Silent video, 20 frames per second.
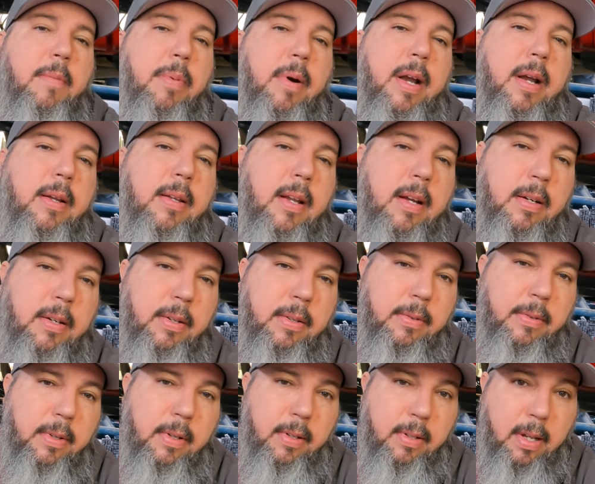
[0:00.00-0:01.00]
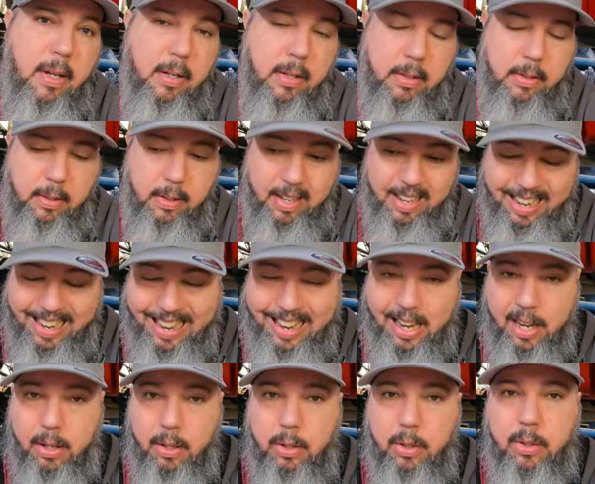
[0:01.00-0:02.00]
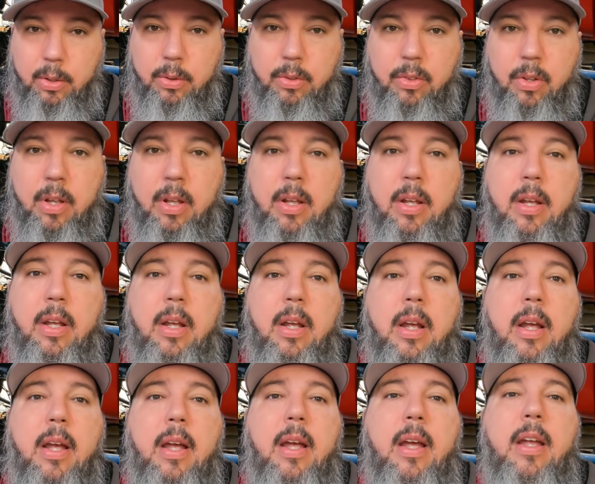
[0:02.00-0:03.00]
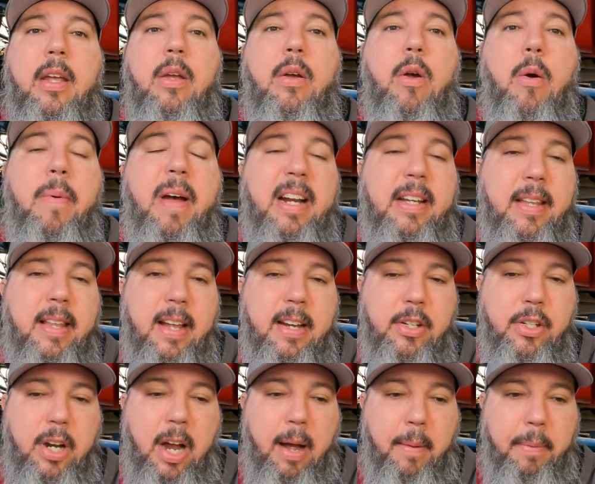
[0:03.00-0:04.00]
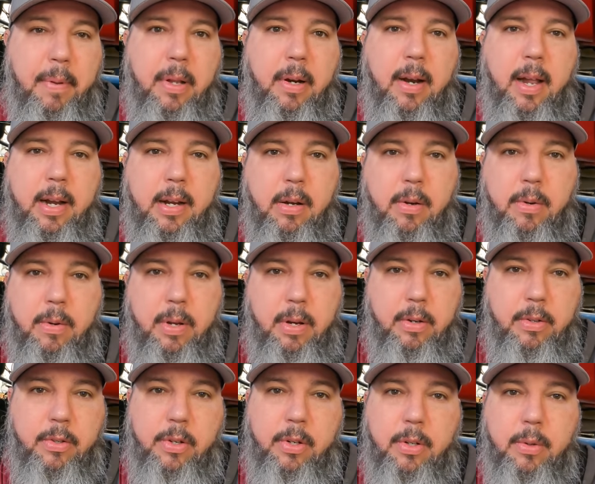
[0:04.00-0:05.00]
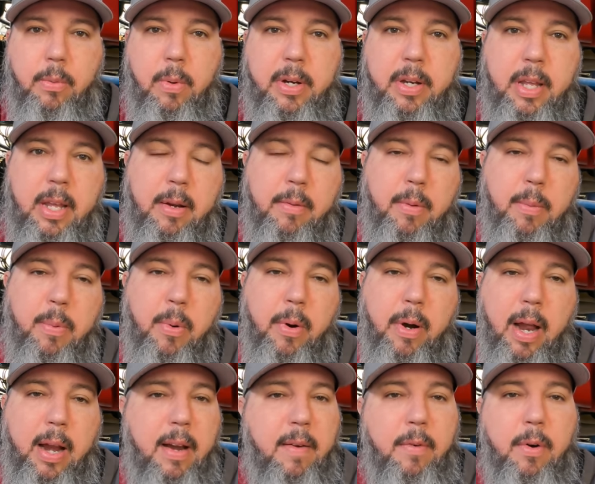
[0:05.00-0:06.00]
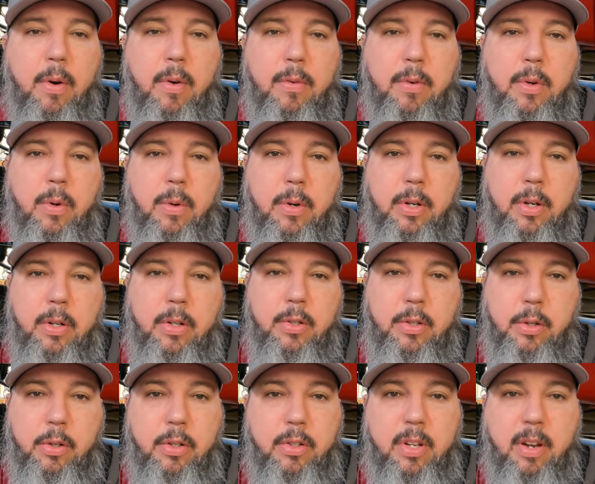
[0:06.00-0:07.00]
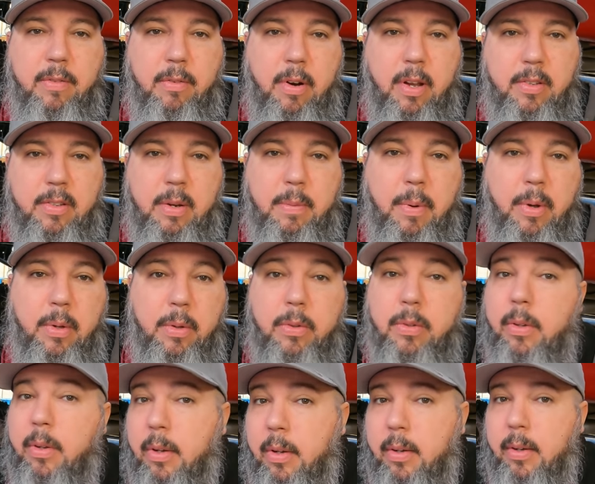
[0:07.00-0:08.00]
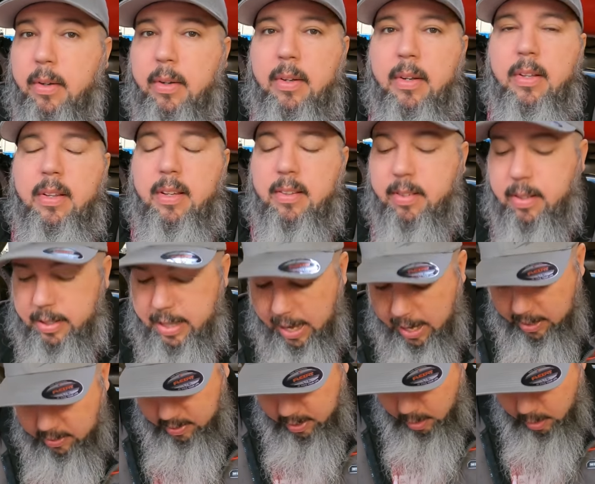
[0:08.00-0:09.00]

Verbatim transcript: to break a lug, lug nut loose. You go back to that shop and they're like, oh, here's your one key report. I never over-torqued yours. You just have rusty bolts, things like that.